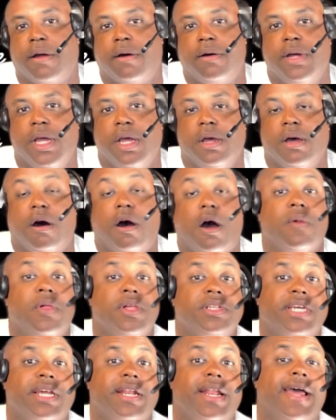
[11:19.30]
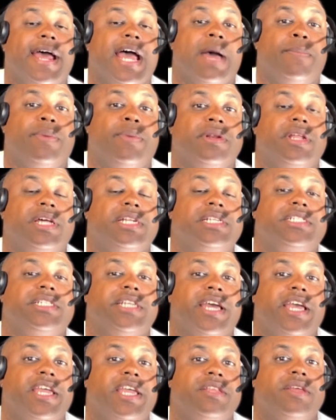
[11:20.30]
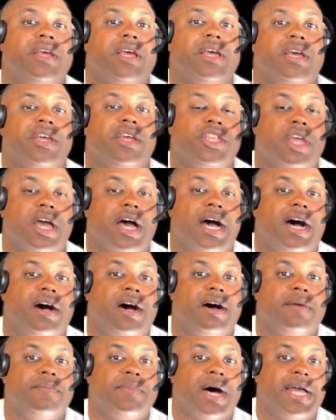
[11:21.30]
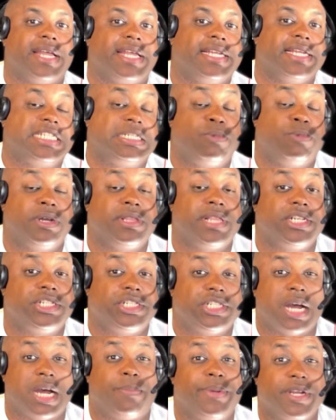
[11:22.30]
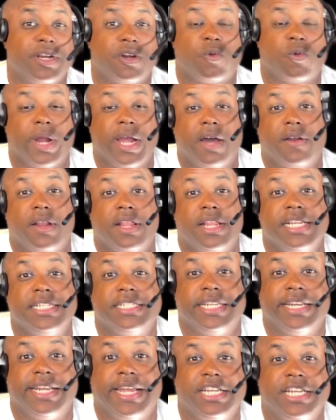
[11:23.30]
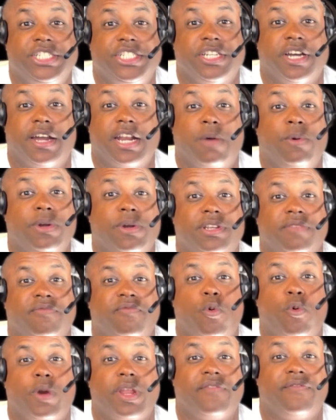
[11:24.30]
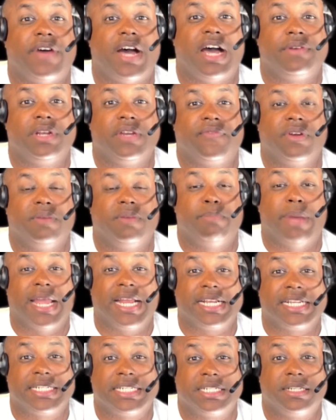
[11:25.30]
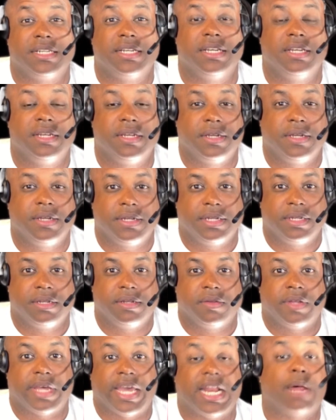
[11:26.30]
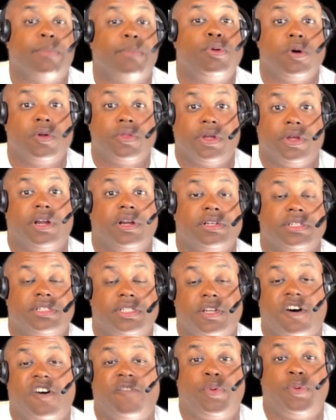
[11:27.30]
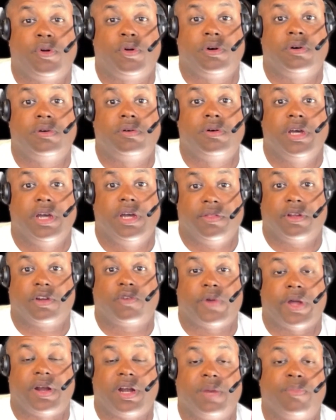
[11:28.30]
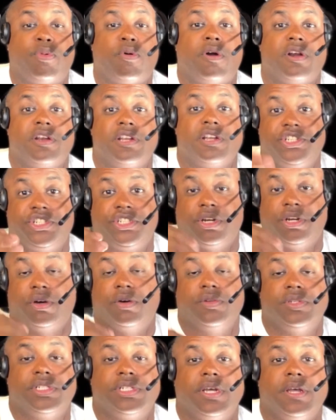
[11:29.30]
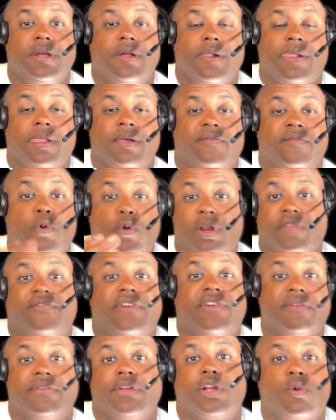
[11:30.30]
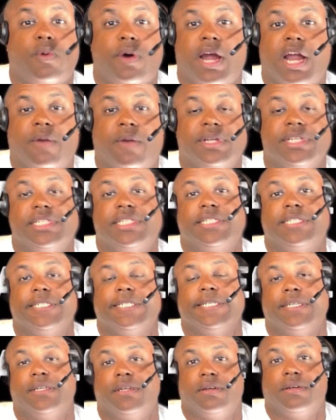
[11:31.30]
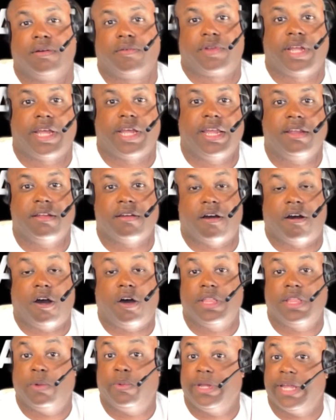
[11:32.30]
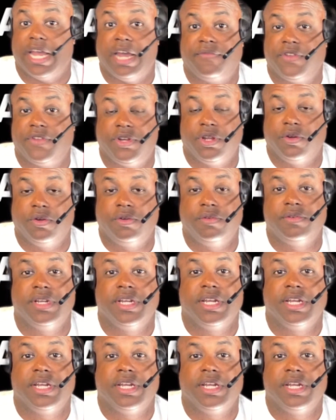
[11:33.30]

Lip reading: all. All that's going to happen, let's say I get someone that's shopping around and they say, "Hey, Sean, I went to 45 different banks." And I pull their soft pull on their credit report and it shows 45 inquiries. Okay. All that we have to do